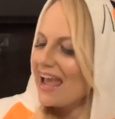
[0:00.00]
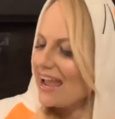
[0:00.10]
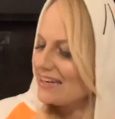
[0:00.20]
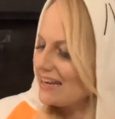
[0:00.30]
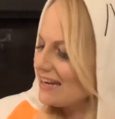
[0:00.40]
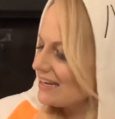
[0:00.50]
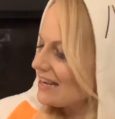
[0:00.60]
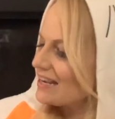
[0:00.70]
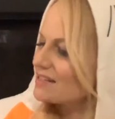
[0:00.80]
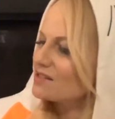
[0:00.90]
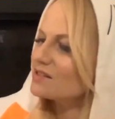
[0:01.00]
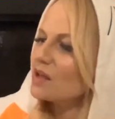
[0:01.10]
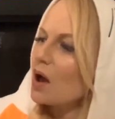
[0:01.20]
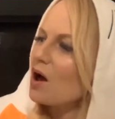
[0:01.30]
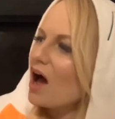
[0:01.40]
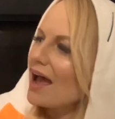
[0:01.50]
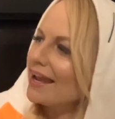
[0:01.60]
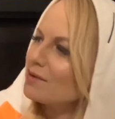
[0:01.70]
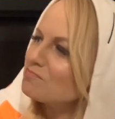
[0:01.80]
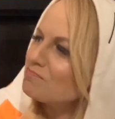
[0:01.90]
and it is
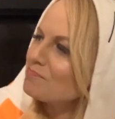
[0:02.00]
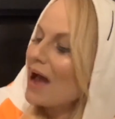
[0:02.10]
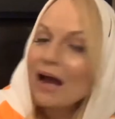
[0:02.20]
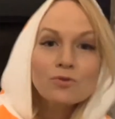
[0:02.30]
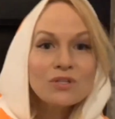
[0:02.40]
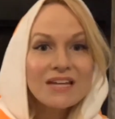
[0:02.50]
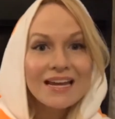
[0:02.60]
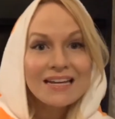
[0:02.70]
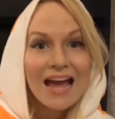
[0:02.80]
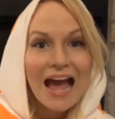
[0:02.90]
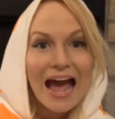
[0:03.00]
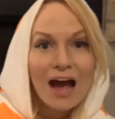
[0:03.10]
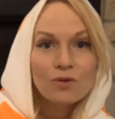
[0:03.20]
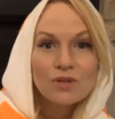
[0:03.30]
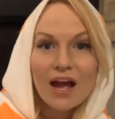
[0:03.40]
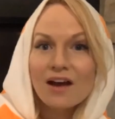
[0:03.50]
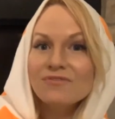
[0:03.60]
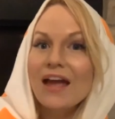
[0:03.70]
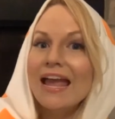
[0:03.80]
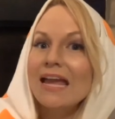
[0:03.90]
a mountain out
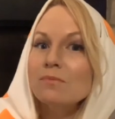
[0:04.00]
of a